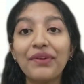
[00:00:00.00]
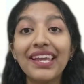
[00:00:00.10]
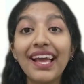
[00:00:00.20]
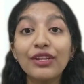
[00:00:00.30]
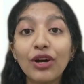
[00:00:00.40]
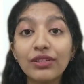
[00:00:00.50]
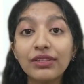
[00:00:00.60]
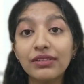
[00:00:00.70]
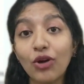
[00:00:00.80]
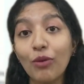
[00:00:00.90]

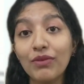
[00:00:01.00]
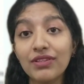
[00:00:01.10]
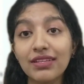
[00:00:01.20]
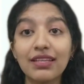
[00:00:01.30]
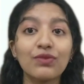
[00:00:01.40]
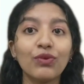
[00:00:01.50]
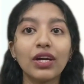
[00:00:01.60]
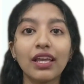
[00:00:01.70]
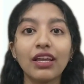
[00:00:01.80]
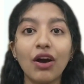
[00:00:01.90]
Rhiannon Thomas is
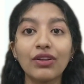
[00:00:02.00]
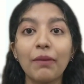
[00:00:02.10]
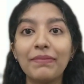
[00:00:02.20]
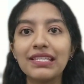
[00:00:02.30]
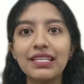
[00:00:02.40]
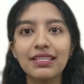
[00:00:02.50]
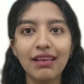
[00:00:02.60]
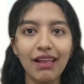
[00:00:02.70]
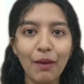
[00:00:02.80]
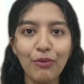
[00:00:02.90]
working on a business
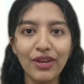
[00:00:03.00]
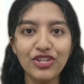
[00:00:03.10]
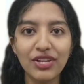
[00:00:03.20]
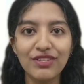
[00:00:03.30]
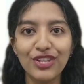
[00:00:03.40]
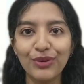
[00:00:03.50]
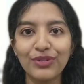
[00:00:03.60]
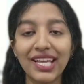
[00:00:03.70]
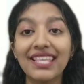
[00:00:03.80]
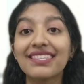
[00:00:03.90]
collaboration
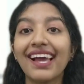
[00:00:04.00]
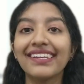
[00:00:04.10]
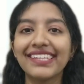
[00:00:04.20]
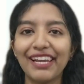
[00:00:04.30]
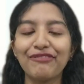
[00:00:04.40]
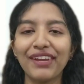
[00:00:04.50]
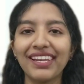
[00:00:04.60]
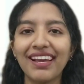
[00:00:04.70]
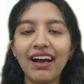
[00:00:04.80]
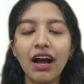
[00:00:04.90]
suite inside
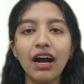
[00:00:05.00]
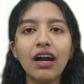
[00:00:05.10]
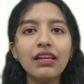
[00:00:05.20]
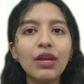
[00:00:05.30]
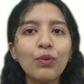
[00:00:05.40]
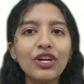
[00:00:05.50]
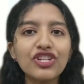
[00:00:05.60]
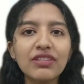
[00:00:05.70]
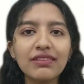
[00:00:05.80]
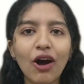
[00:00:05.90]
Caffeine. Early
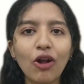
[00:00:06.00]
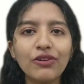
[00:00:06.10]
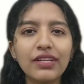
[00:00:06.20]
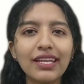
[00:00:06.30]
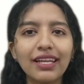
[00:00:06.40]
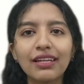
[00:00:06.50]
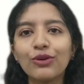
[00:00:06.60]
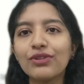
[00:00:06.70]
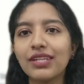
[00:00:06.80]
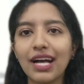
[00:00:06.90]
versions already
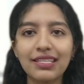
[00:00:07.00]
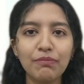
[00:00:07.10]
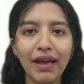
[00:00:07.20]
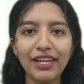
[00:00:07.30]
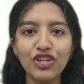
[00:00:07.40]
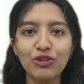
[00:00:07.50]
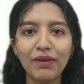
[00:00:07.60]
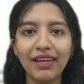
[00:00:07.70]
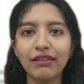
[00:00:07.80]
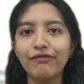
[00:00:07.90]
include task
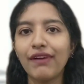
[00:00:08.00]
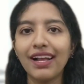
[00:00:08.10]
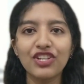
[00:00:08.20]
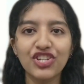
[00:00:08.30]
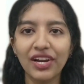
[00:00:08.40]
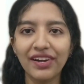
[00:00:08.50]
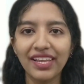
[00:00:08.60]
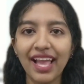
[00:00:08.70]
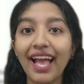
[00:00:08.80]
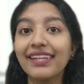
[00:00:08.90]
management, file
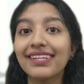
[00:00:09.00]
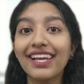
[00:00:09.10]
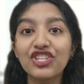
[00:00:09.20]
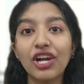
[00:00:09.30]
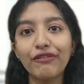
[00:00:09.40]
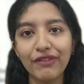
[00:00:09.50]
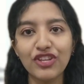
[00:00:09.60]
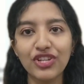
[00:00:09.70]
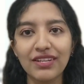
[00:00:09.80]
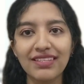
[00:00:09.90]
sharing, and HR
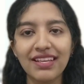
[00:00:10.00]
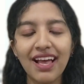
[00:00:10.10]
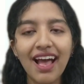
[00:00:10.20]
features.